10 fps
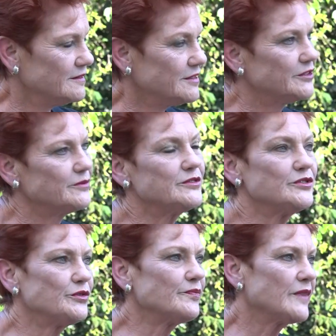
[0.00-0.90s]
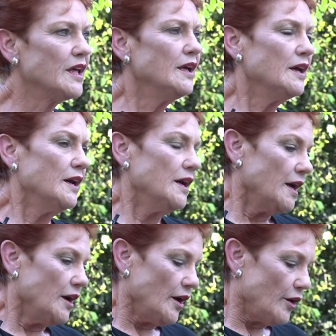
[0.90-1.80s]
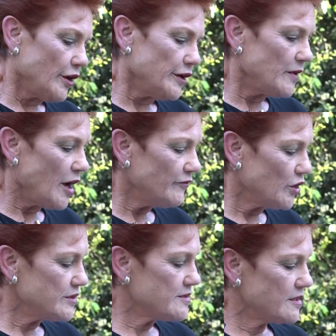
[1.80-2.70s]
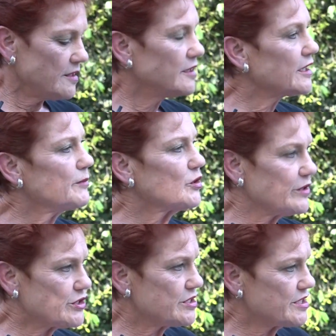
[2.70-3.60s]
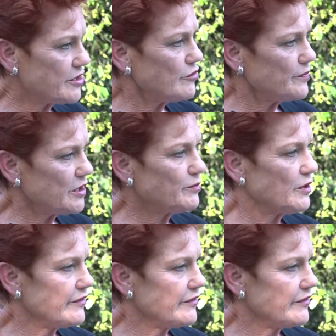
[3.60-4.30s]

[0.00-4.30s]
Yeah, we do. All right, I've got a couple of questions here, and people